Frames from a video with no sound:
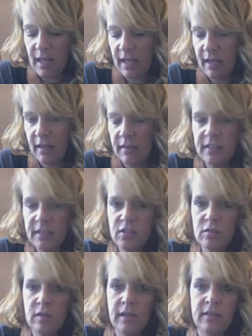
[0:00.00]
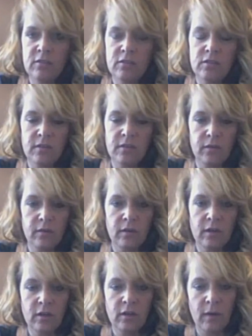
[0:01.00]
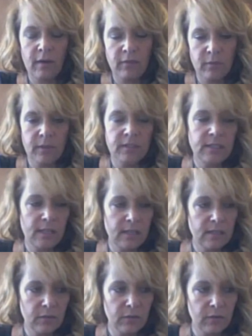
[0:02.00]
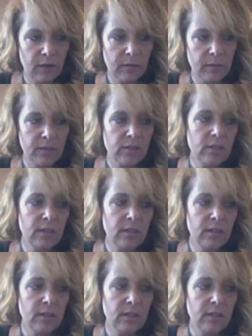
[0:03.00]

And I think too, like there's different, everyone's at a different vibration.